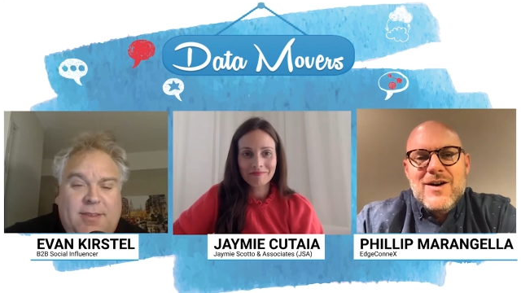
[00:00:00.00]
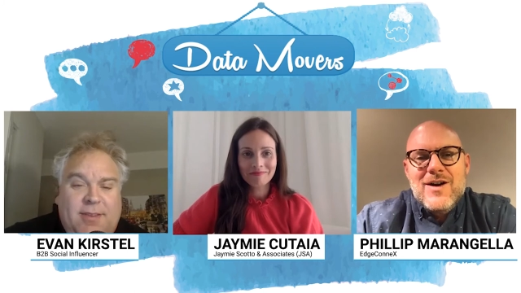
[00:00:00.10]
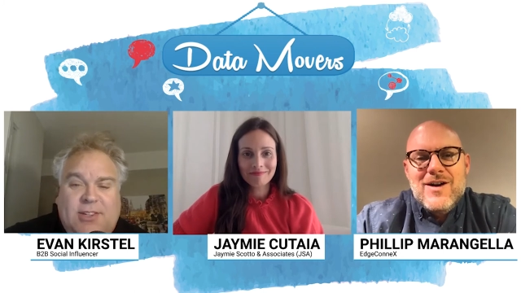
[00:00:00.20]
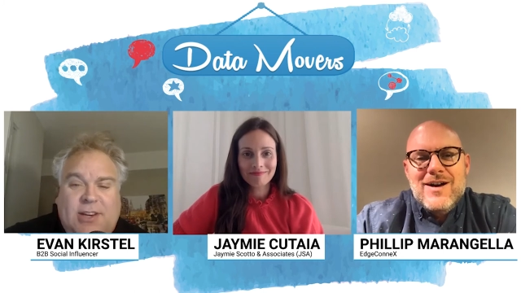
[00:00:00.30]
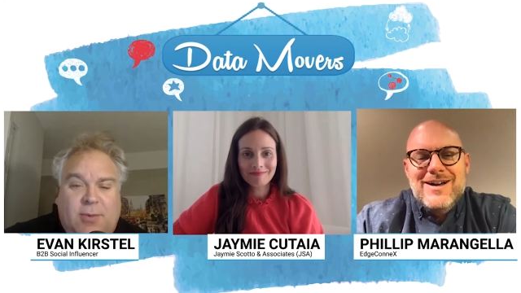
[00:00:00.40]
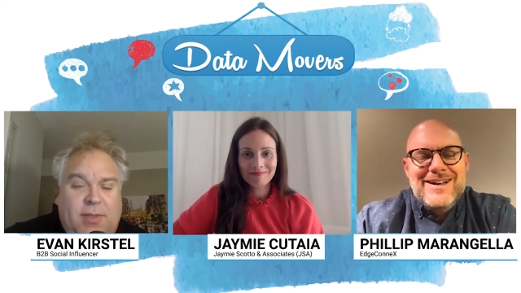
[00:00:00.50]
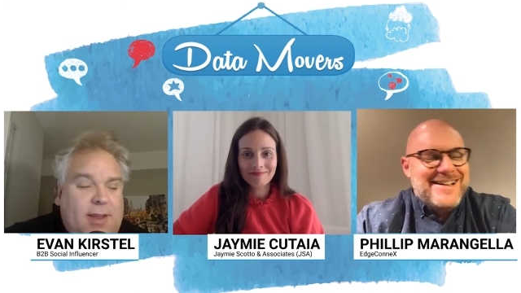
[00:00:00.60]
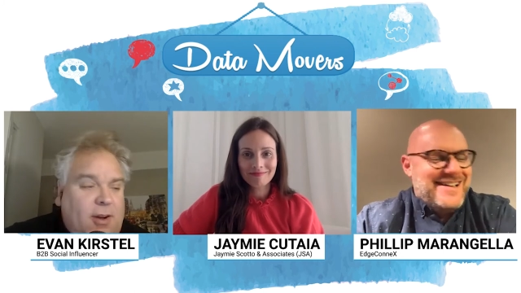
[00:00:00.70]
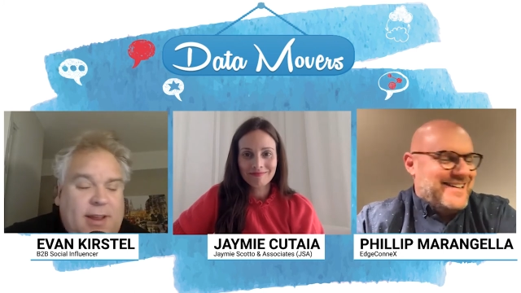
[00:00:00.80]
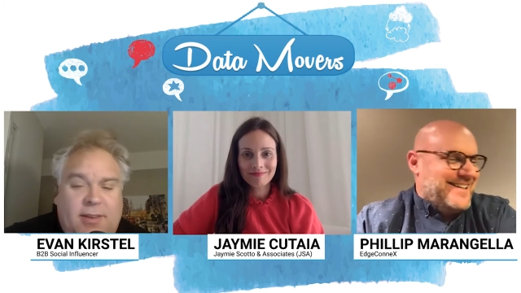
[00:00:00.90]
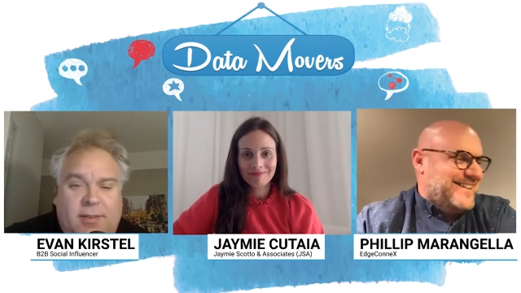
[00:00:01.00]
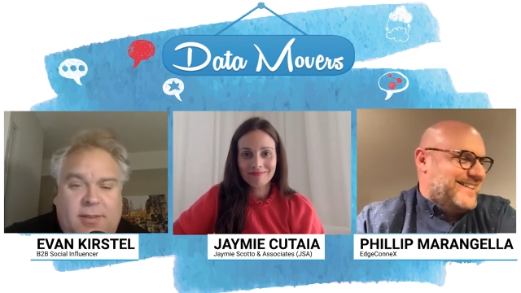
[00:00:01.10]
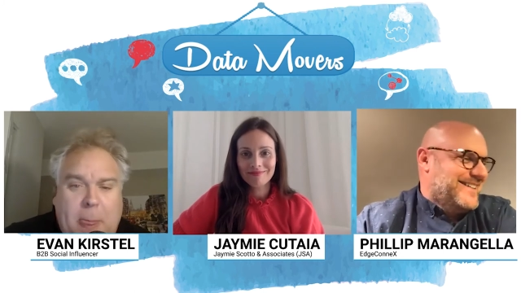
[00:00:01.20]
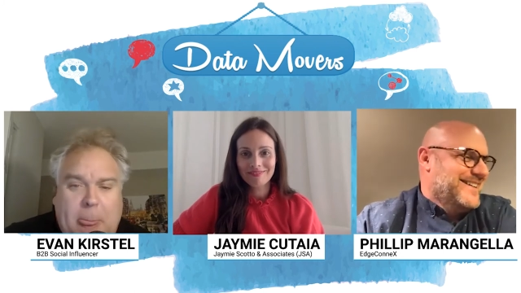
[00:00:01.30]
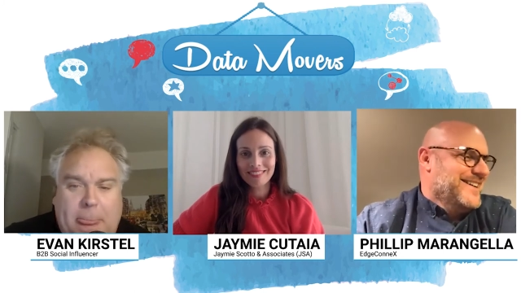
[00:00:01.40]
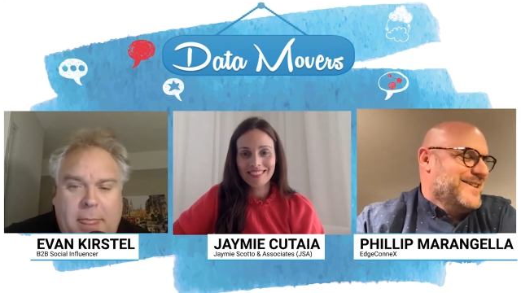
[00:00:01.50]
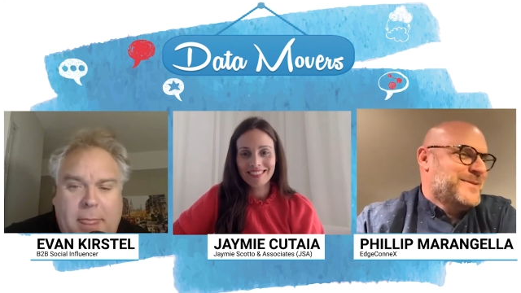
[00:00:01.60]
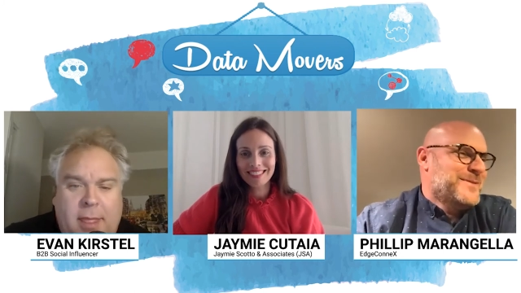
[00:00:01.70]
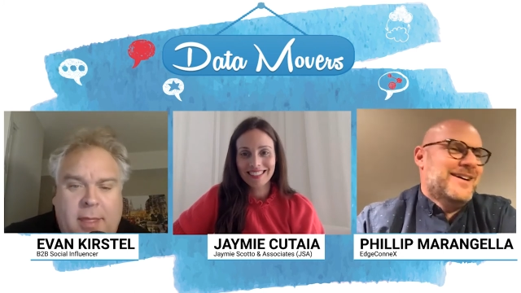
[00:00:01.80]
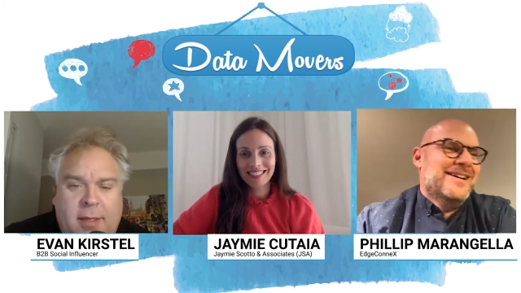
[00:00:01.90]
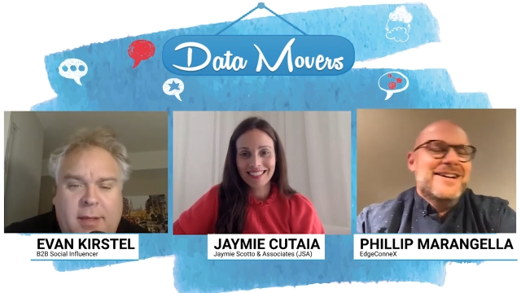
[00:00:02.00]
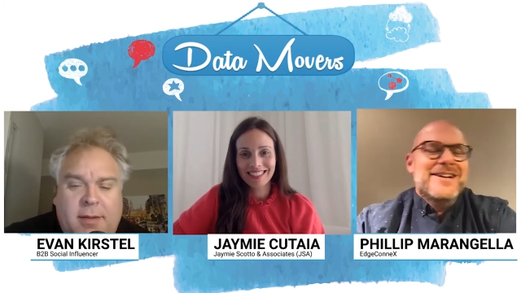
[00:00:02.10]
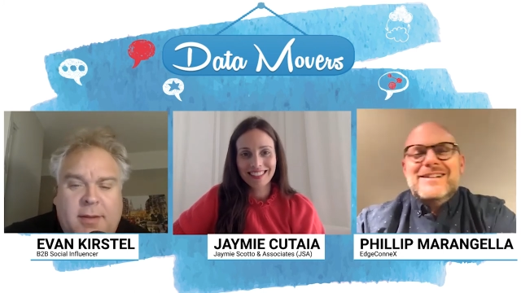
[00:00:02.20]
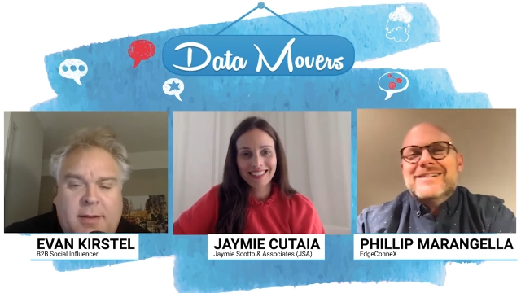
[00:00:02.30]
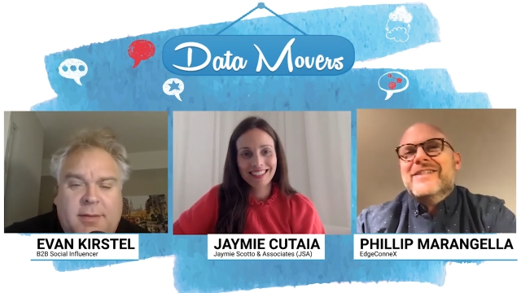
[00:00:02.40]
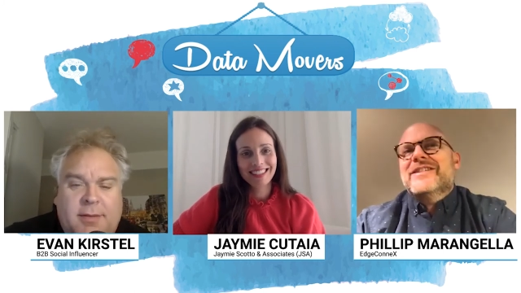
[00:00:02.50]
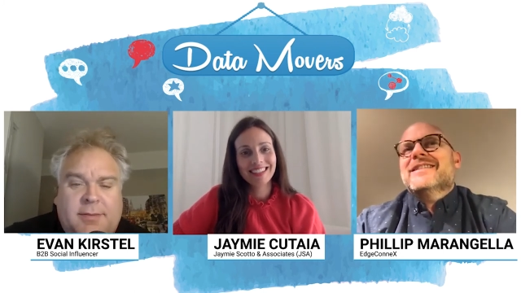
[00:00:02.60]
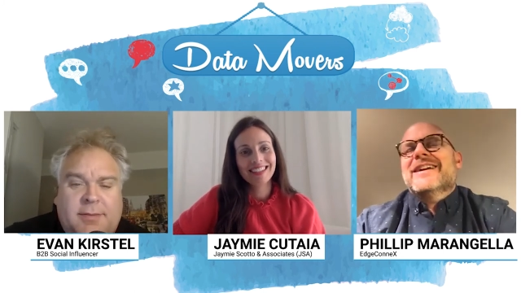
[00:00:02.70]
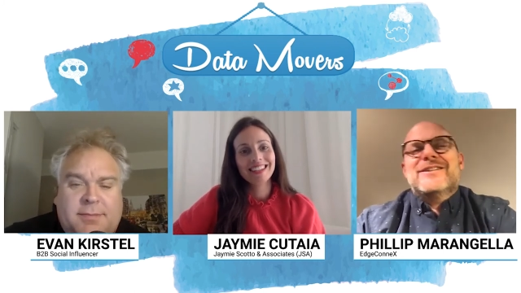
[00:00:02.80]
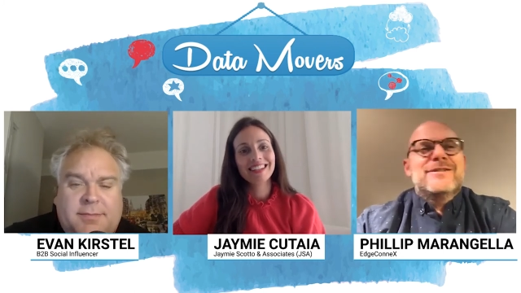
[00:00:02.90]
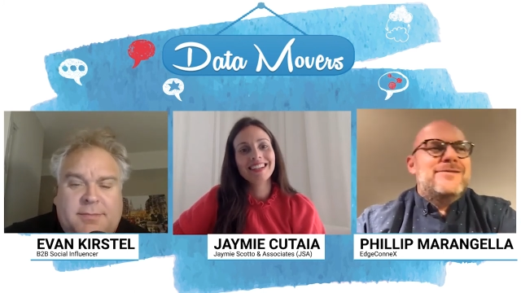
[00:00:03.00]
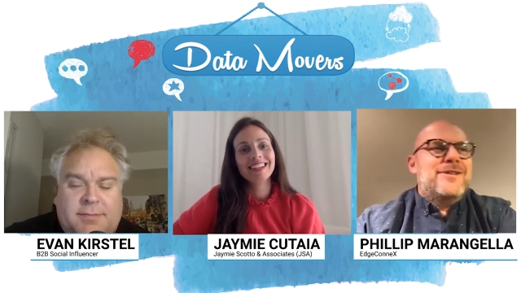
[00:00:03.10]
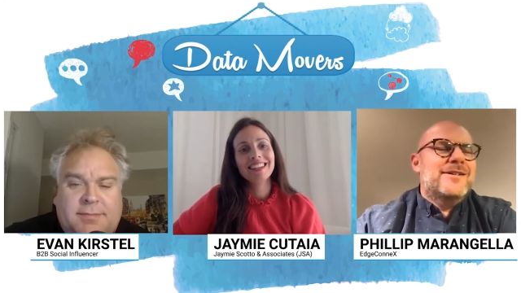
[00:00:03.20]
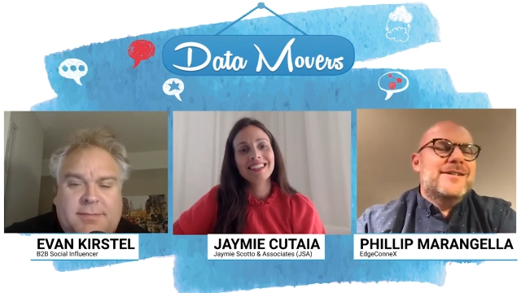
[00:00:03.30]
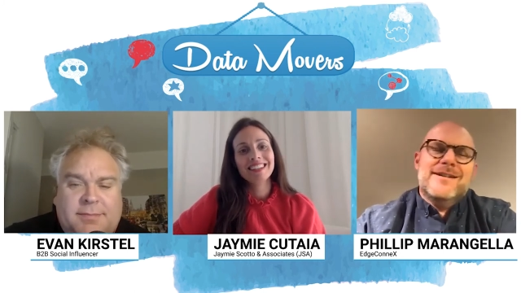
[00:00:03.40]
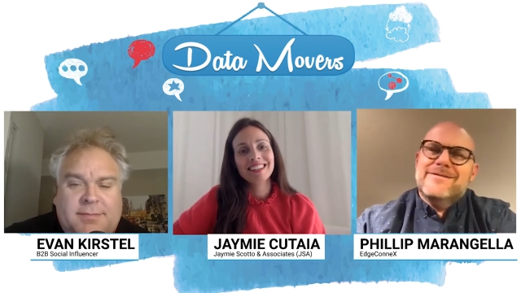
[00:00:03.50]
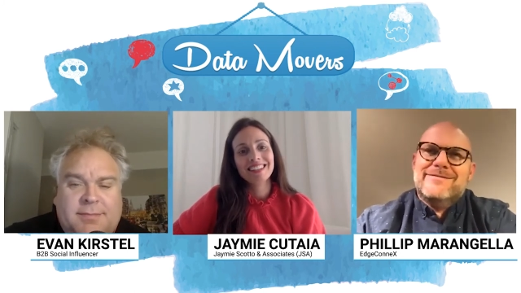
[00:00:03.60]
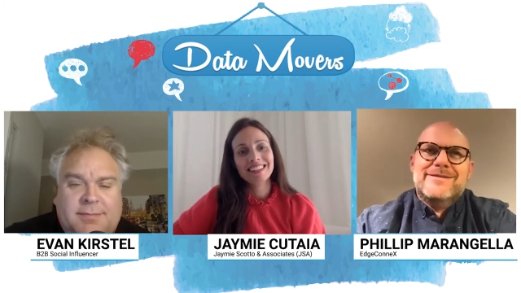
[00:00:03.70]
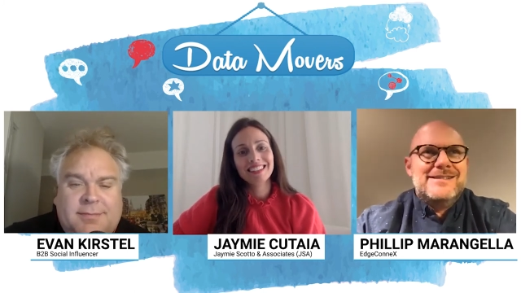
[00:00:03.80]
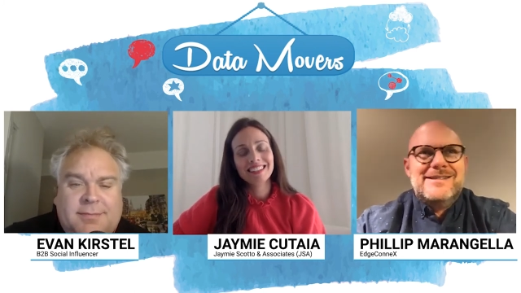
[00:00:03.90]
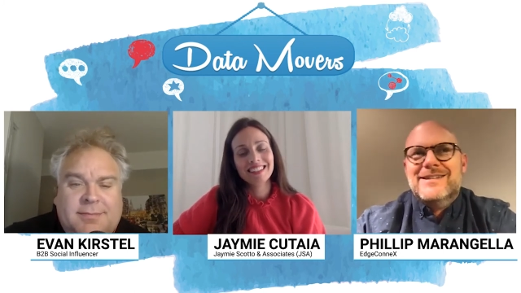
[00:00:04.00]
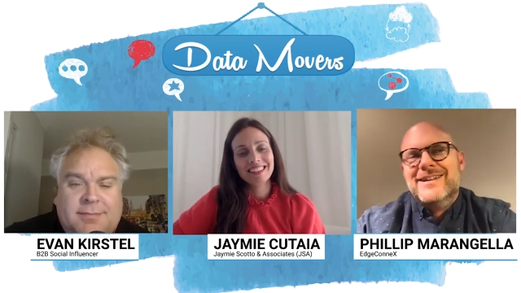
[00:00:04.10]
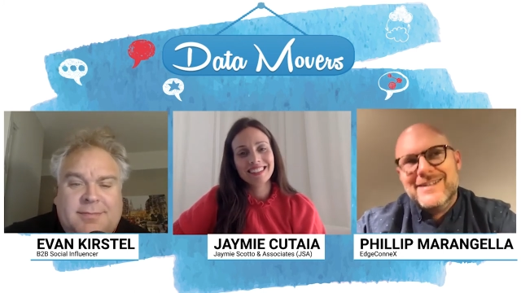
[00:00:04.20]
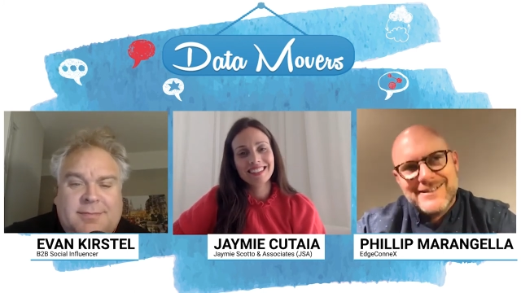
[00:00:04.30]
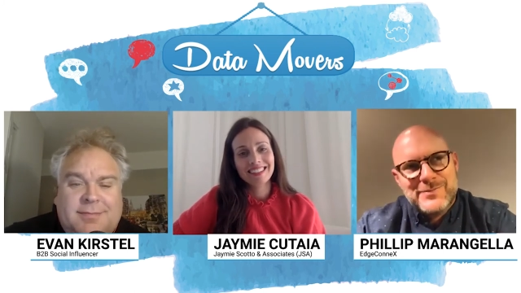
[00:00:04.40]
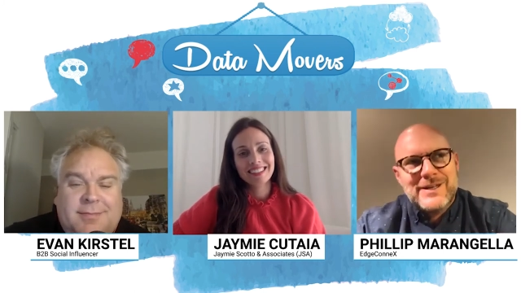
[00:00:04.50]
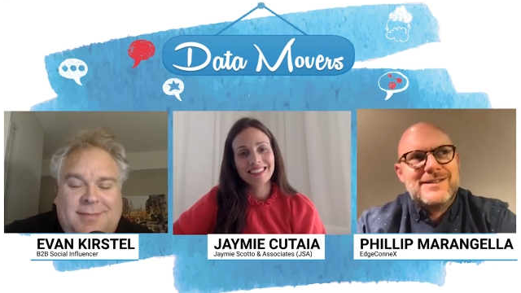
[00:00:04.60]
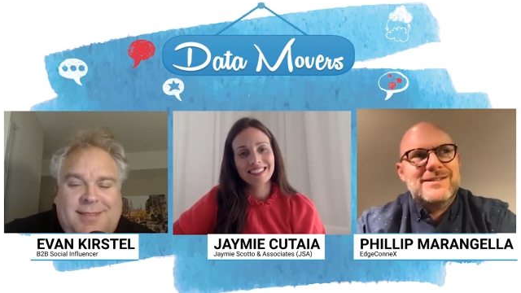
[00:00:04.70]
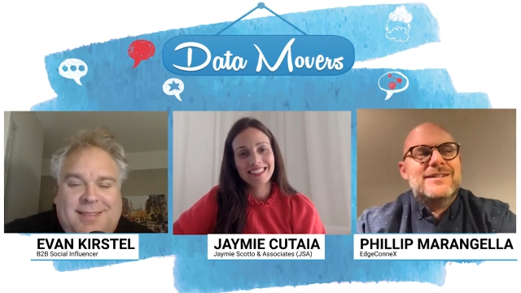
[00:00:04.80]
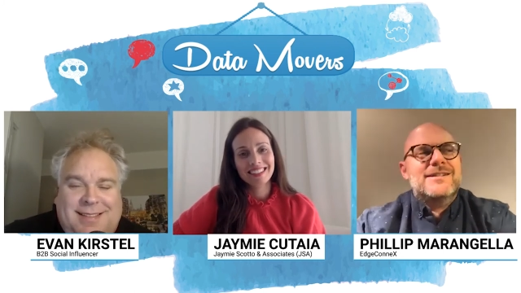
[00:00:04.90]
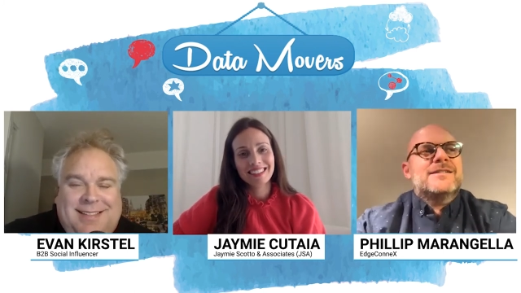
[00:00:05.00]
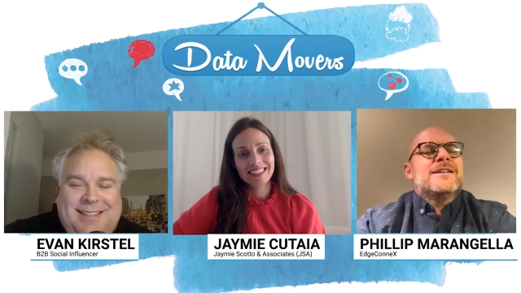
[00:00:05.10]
Speaker 1: can share with the
Speaker 2: audience? Well, nothing like you've heard of recently. Let's be clear.